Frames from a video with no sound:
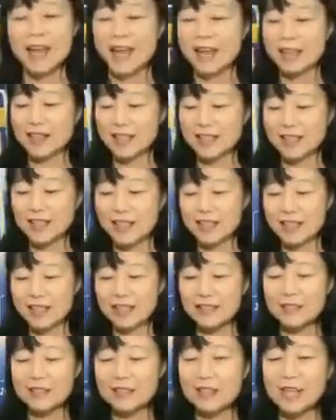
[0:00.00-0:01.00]
And this
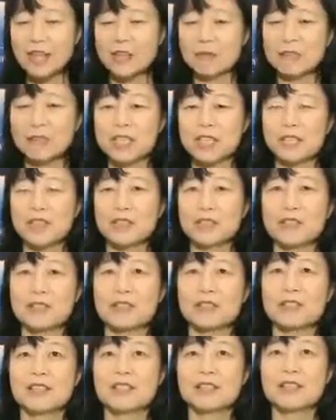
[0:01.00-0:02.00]
laser can be
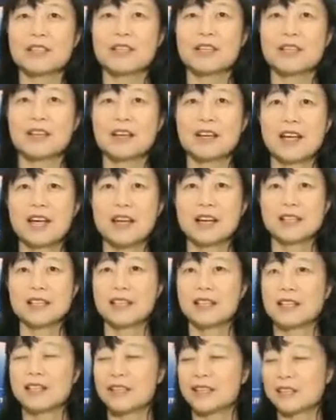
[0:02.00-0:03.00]
used as
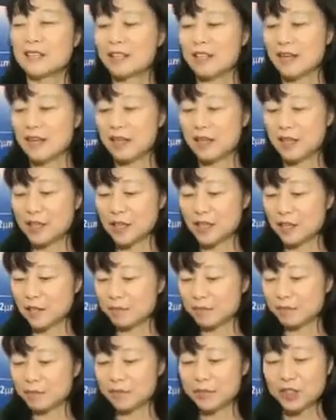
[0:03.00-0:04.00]
a, uh,